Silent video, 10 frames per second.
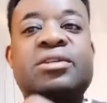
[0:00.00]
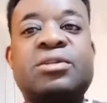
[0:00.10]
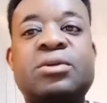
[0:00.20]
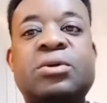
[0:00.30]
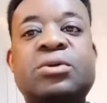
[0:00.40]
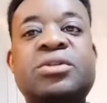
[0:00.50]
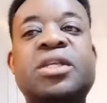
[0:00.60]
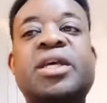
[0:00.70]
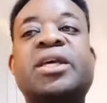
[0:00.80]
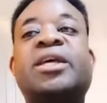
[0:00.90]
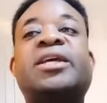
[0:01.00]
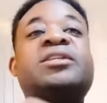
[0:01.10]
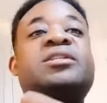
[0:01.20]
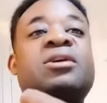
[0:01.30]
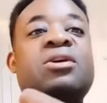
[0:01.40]
source, he
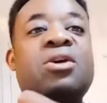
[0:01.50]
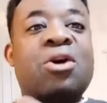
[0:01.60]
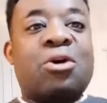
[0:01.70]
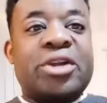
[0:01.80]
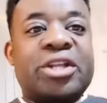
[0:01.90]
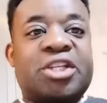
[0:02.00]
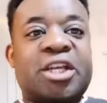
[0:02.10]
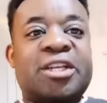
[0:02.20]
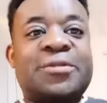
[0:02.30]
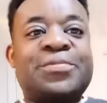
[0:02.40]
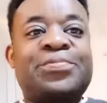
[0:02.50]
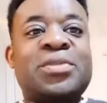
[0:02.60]
is the origin.